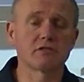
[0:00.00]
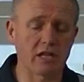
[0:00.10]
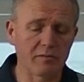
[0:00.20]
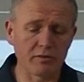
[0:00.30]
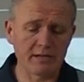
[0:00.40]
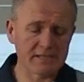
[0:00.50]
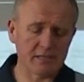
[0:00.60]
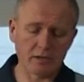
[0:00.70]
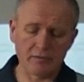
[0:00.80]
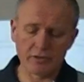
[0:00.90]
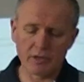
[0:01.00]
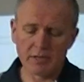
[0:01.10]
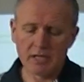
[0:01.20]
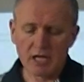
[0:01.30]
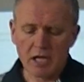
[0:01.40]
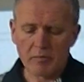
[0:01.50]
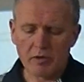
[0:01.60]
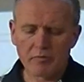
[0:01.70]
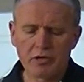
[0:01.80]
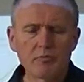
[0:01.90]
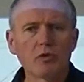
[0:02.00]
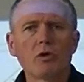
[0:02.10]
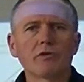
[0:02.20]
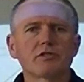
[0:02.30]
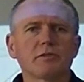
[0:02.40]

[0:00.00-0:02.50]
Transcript: selling plenty of them, but people want